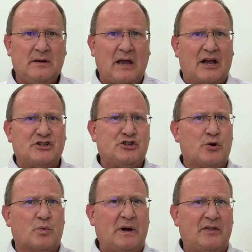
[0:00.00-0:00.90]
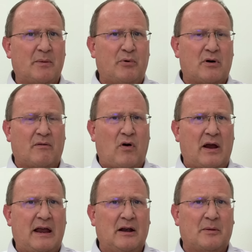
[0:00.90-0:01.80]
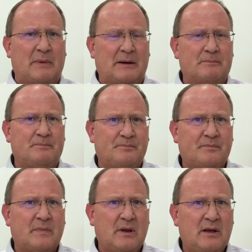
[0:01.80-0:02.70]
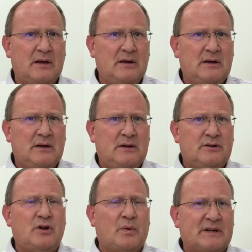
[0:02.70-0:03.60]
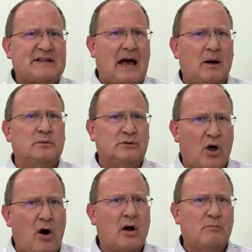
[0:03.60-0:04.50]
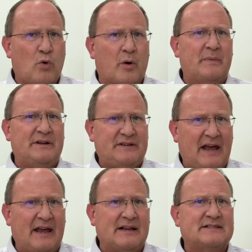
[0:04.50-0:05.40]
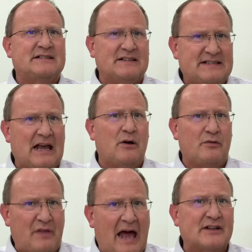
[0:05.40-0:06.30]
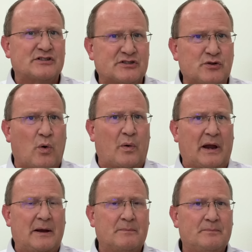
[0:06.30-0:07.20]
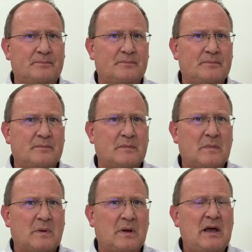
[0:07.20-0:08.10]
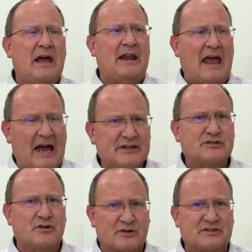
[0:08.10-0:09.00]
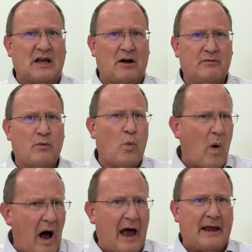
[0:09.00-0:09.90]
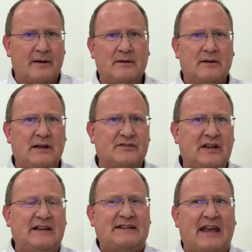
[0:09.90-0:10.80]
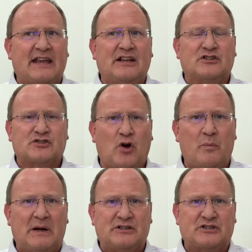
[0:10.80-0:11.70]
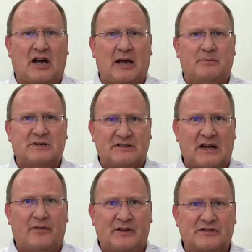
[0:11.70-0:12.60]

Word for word: As you read the book of Helaman, notice how long Mormon takes to tell that story and ask yourself why is he taking so much time to tell this